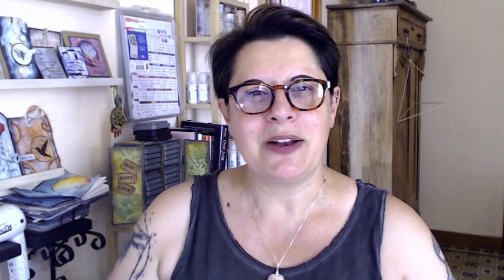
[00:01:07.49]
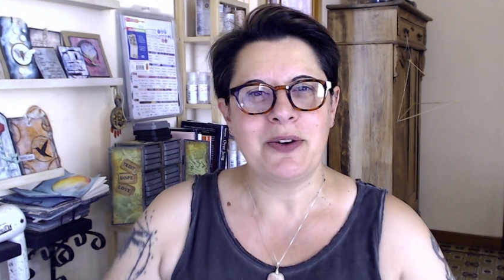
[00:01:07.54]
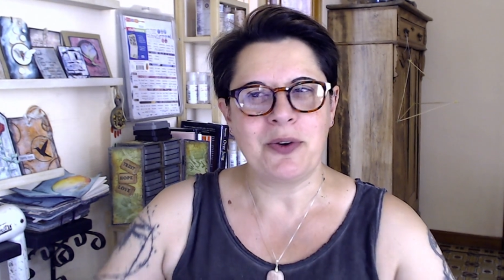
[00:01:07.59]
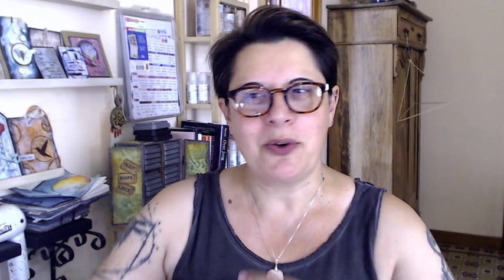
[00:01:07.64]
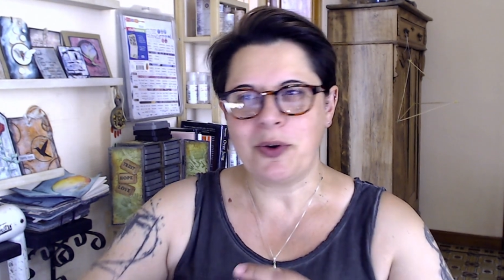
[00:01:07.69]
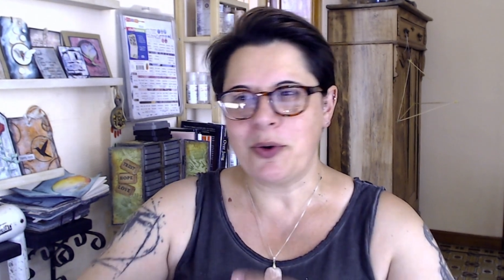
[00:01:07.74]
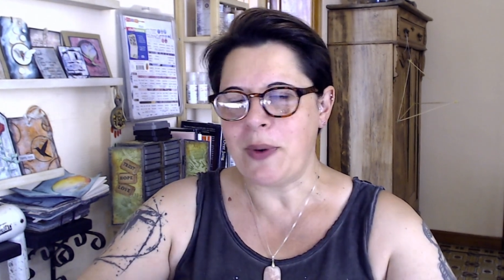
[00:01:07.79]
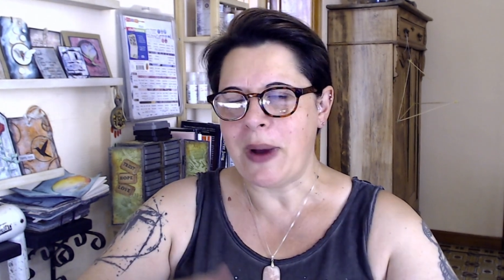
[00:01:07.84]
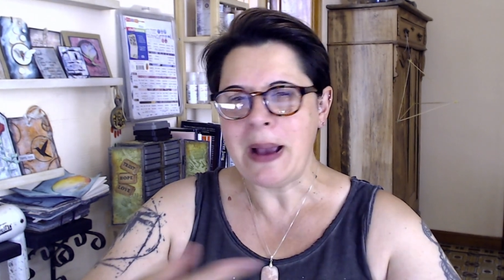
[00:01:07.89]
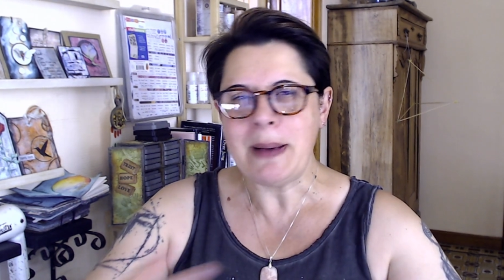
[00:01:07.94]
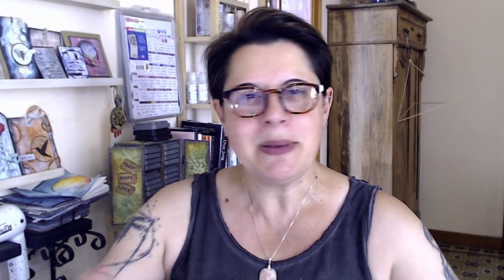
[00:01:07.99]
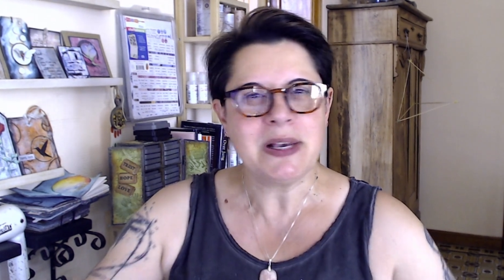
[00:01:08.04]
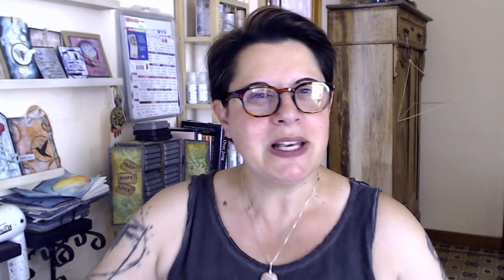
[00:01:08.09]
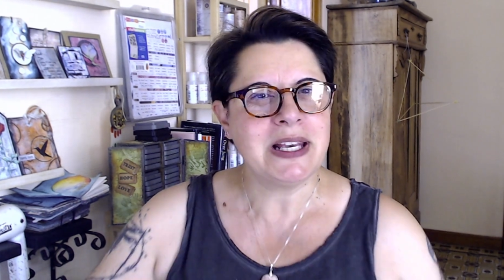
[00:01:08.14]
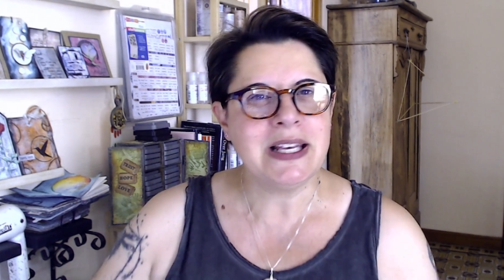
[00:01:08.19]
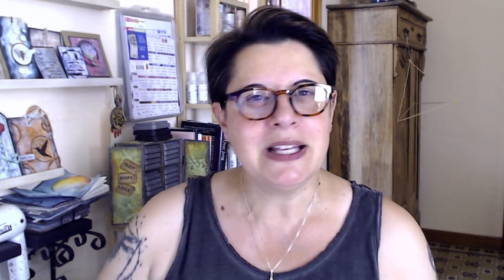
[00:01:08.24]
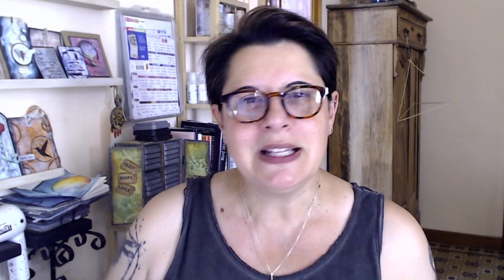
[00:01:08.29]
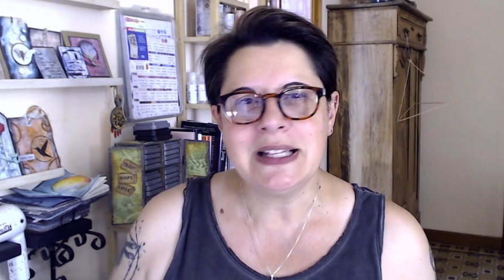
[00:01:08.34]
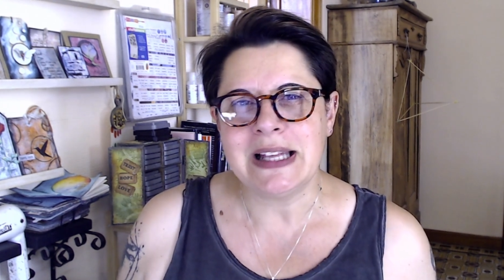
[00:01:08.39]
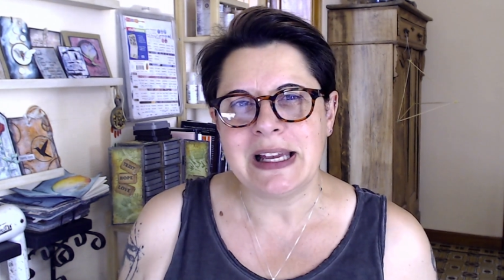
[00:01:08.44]
and grabbing
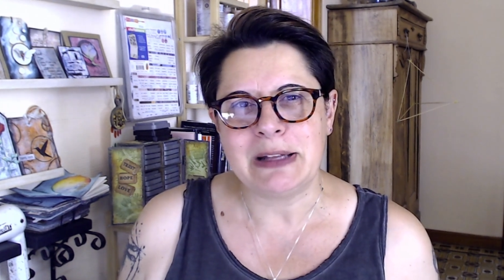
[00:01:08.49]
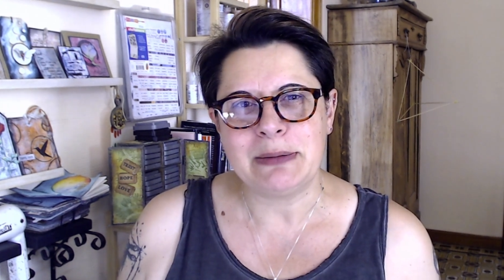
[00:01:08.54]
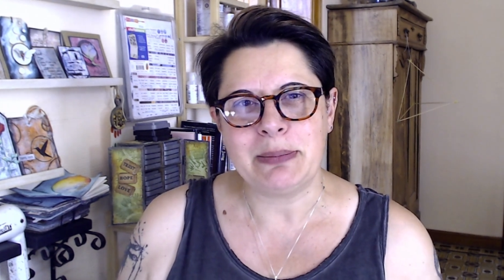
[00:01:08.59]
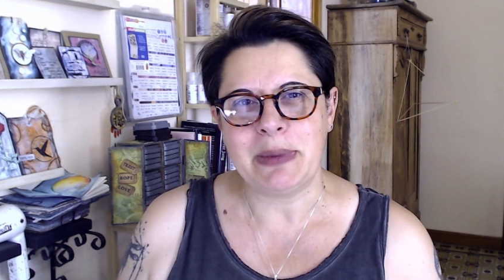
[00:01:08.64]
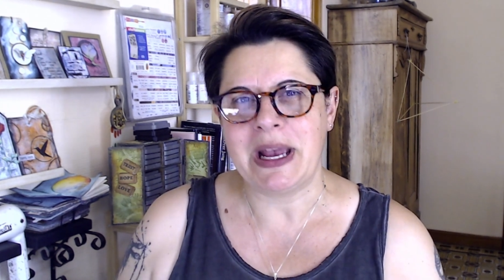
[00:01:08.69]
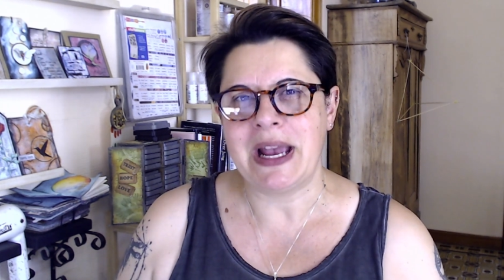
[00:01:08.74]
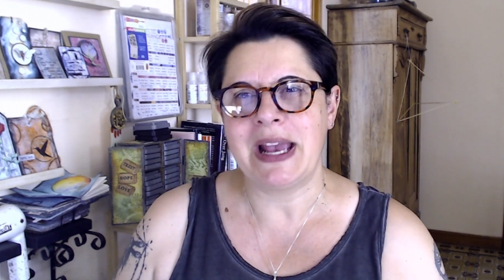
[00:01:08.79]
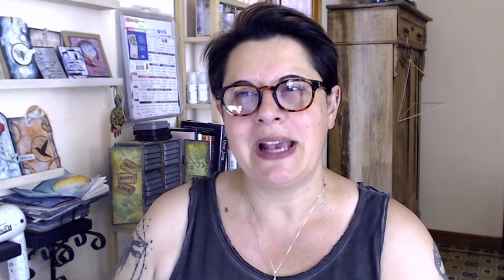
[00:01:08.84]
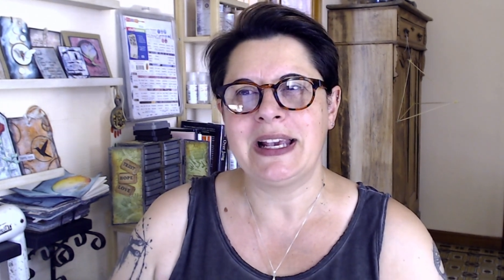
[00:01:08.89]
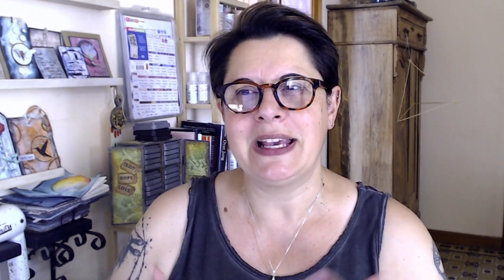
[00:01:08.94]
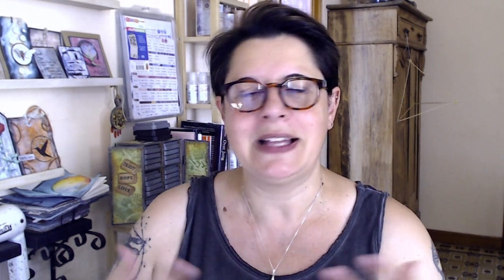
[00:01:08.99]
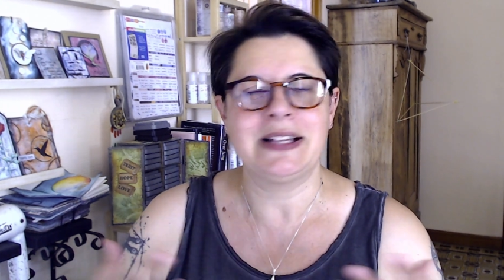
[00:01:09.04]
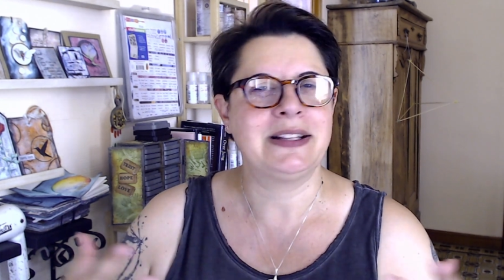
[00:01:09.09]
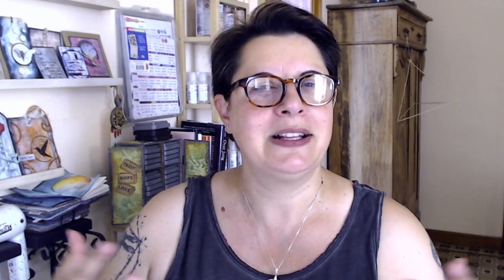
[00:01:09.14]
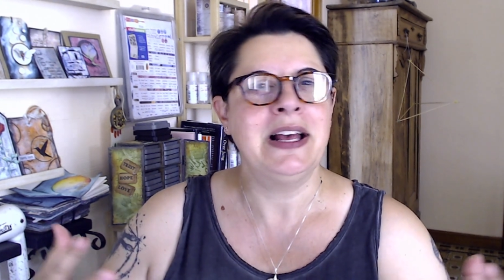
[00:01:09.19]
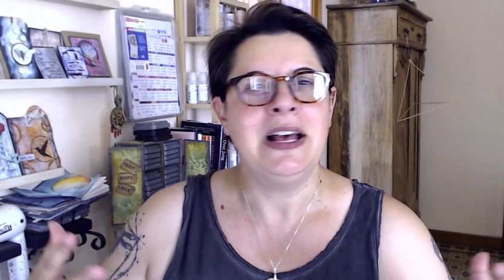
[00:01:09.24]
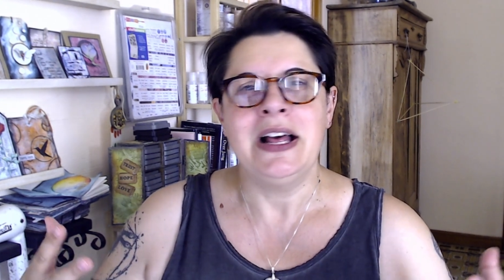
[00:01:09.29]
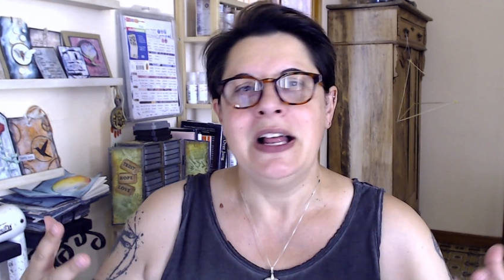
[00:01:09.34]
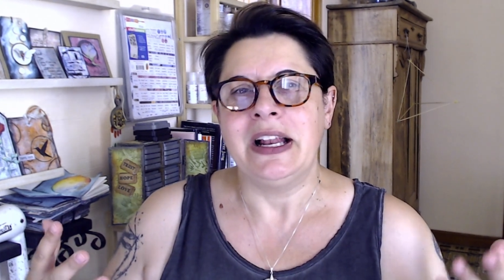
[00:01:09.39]
in that bag and